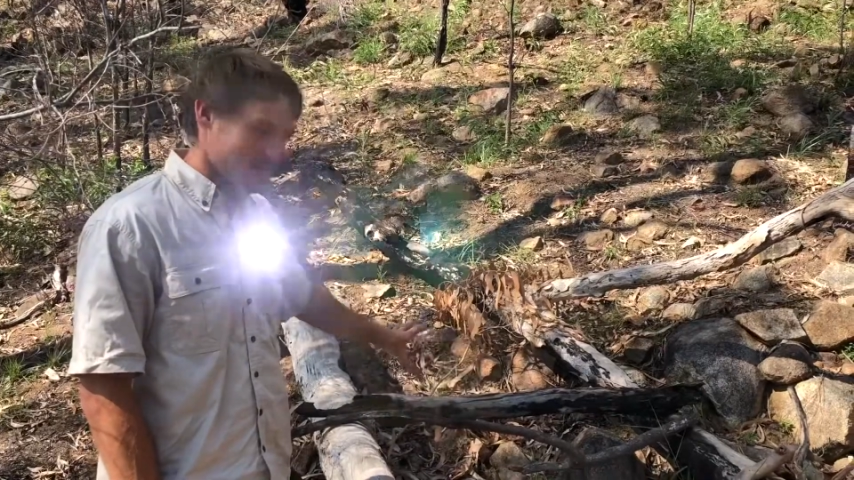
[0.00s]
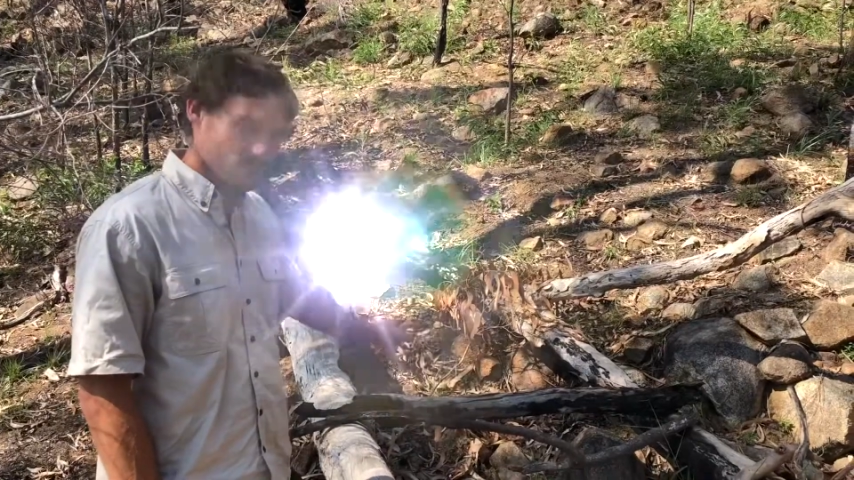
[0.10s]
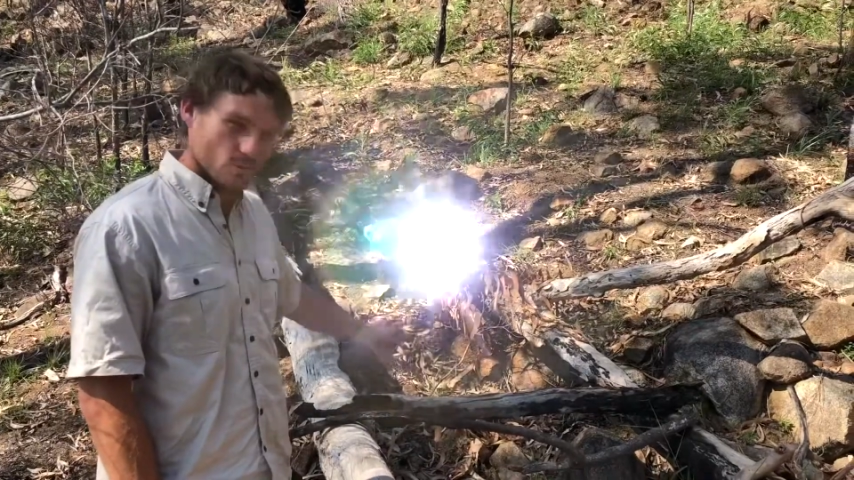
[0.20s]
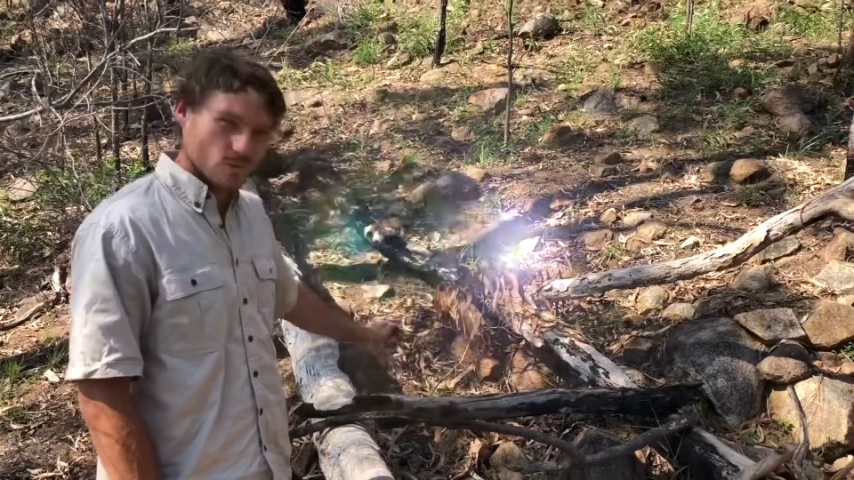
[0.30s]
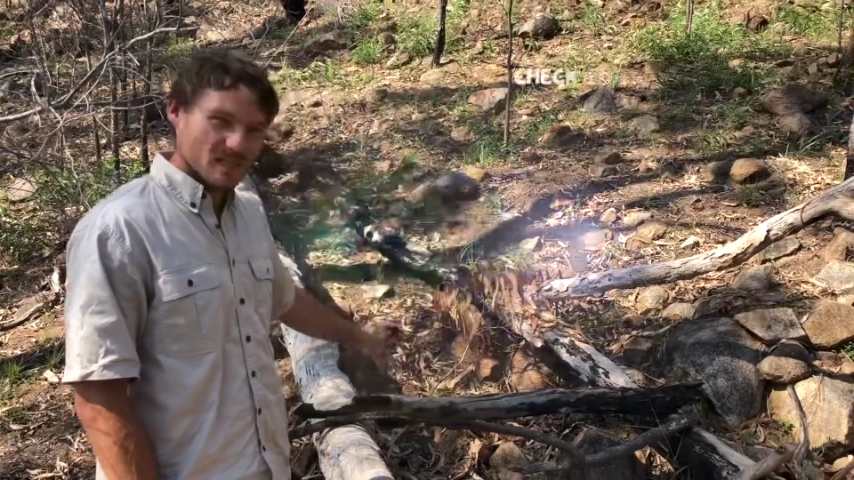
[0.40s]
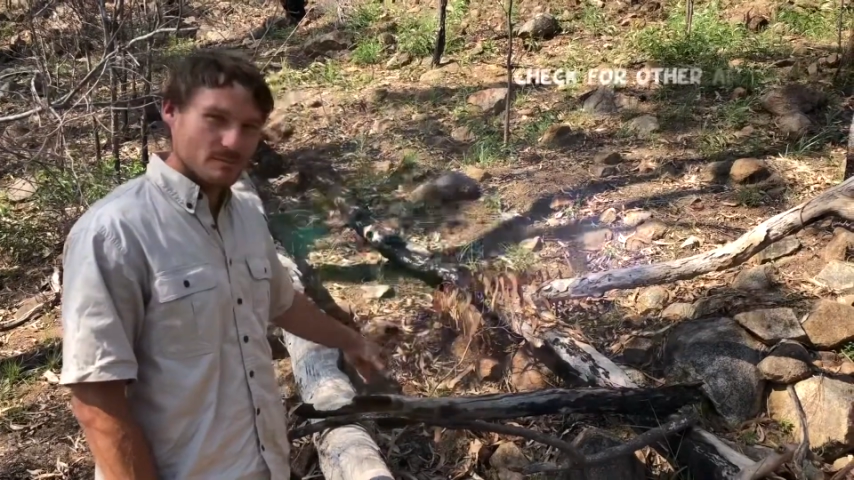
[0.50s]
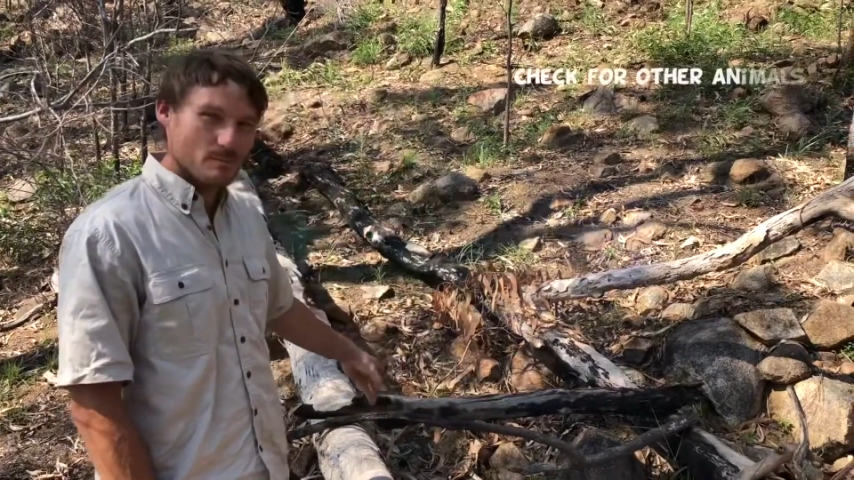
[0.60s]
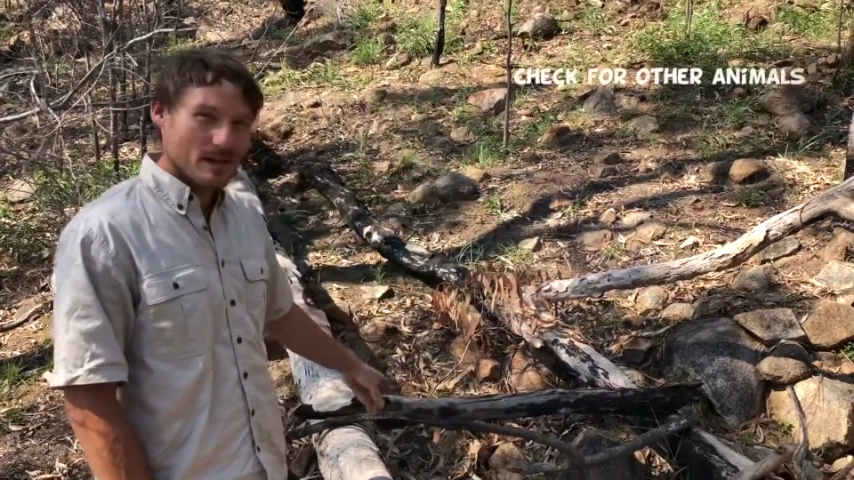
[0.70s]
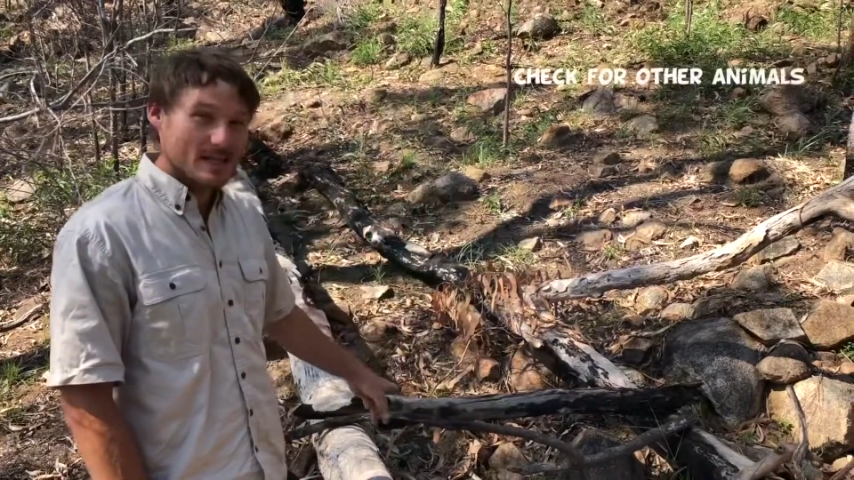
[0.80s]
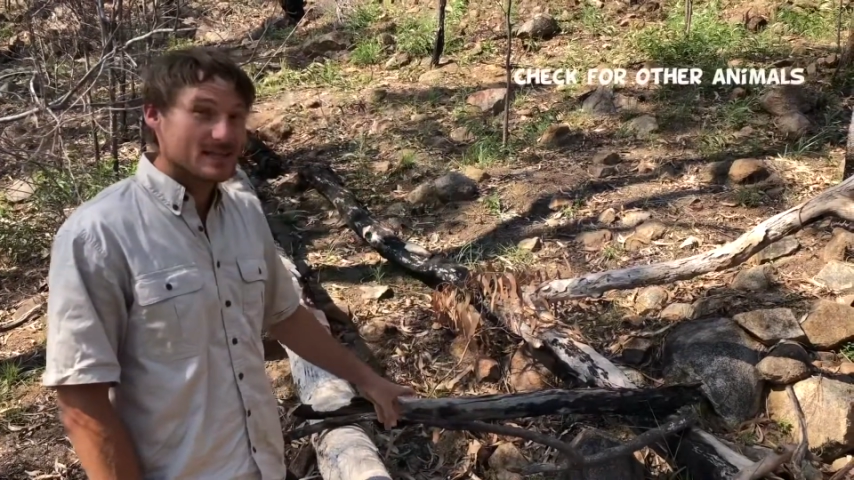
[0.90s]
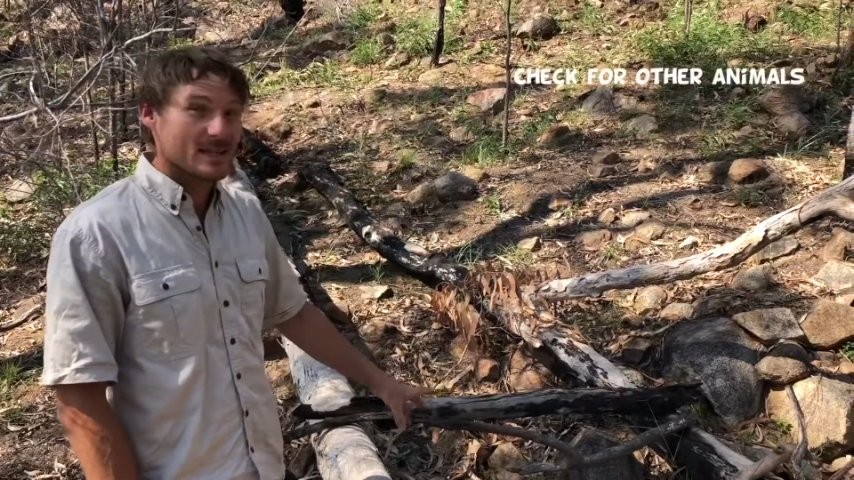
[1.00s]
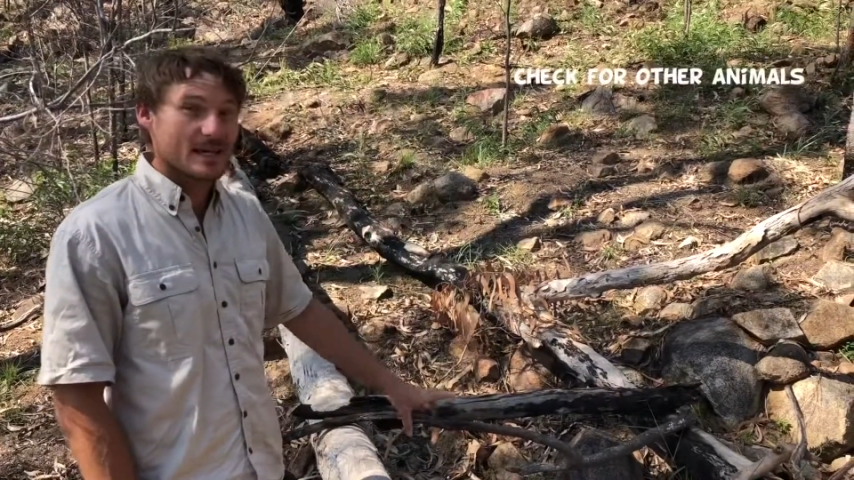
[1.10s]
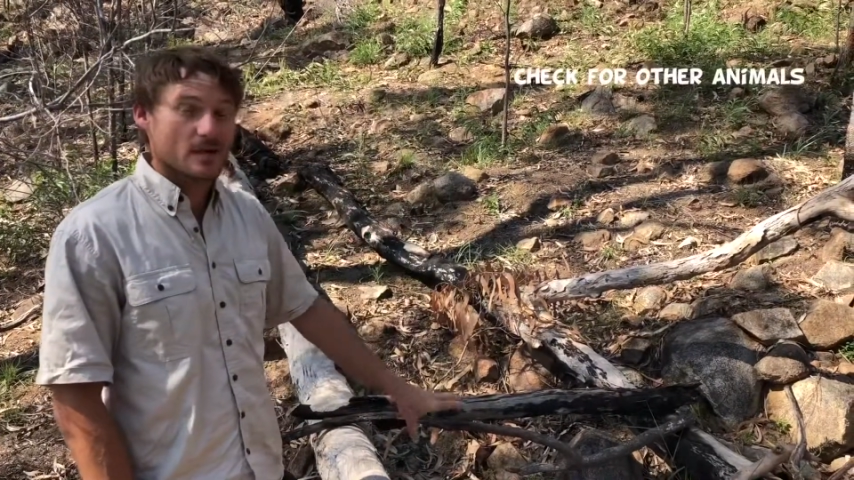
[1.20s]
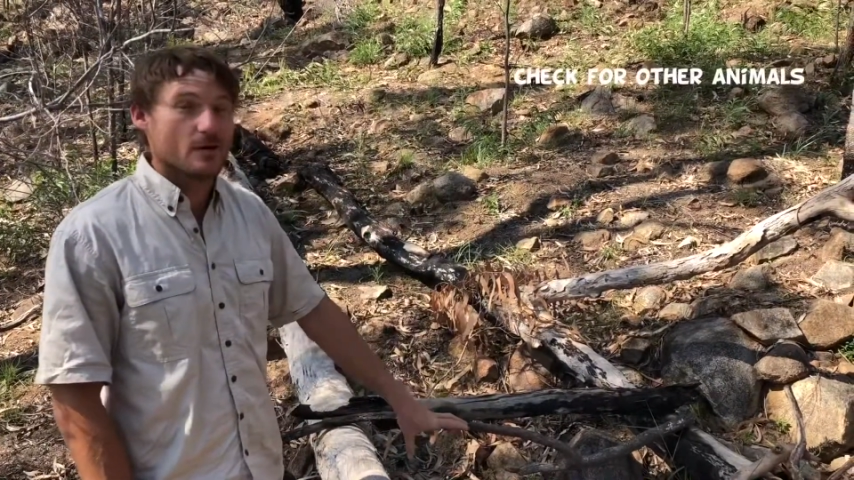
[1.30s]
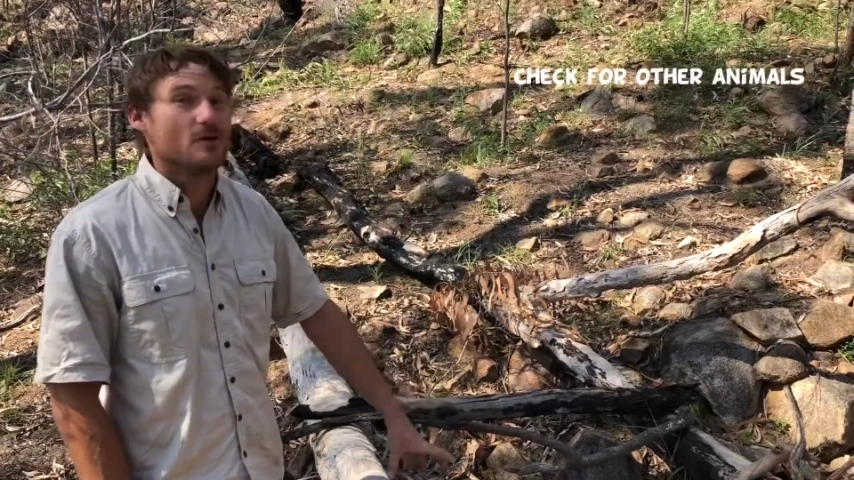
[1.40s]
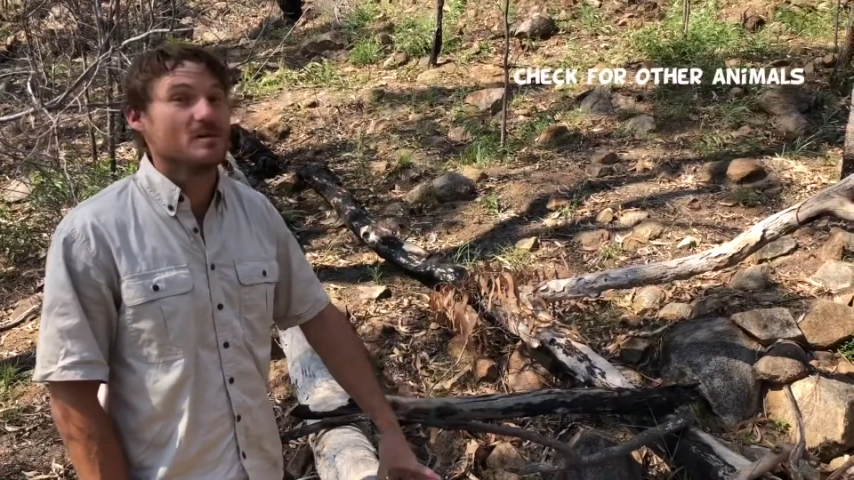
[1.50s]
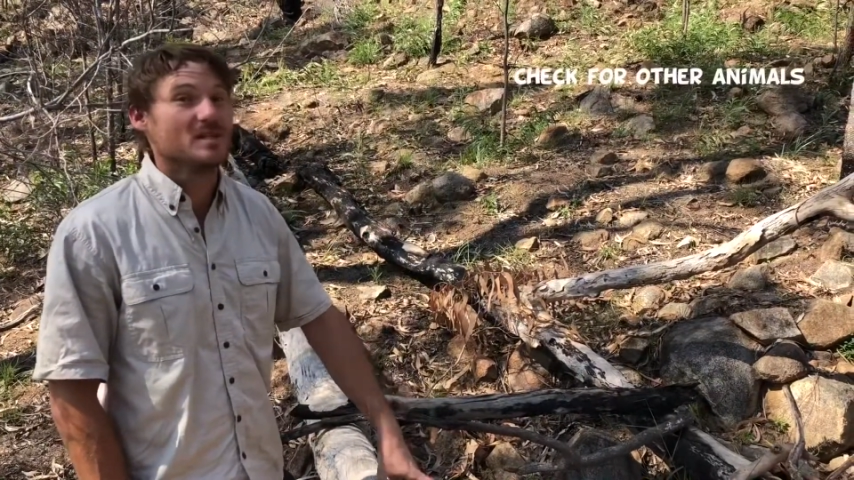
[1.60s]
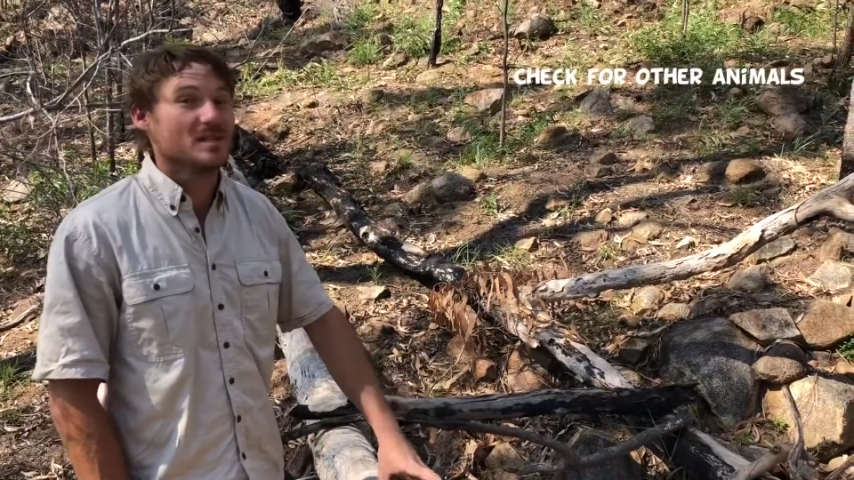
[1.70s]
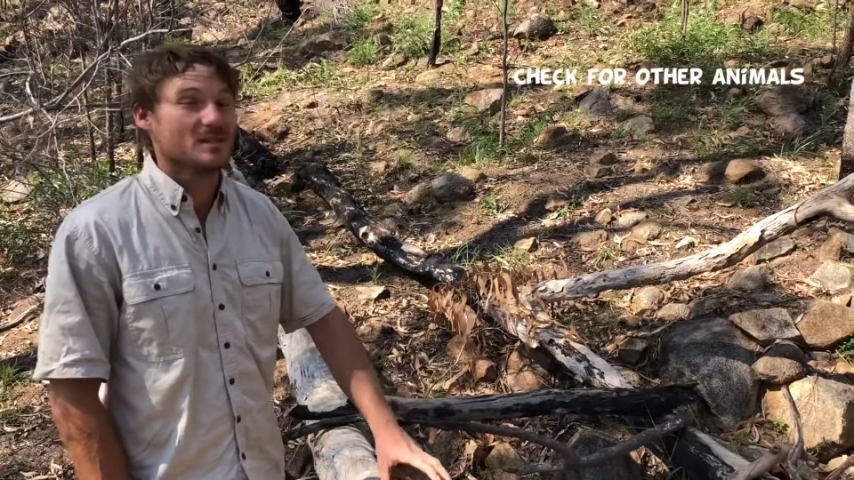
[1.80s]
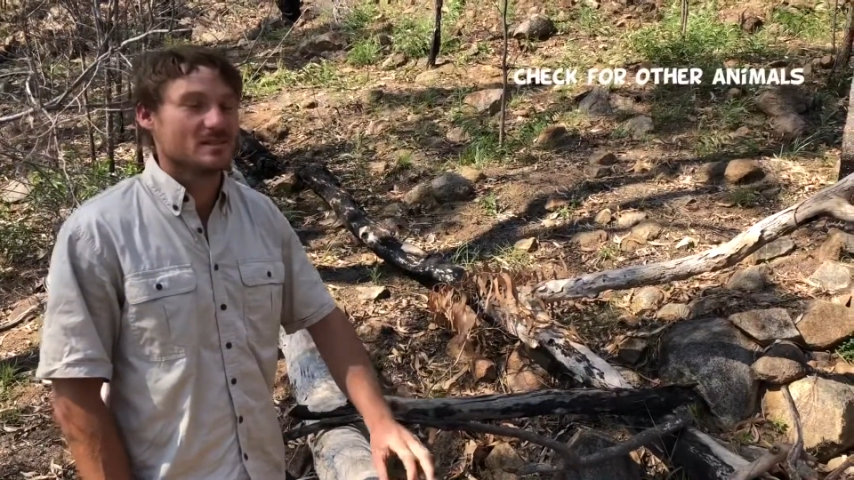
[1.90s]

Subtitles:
haven't already made their home in here.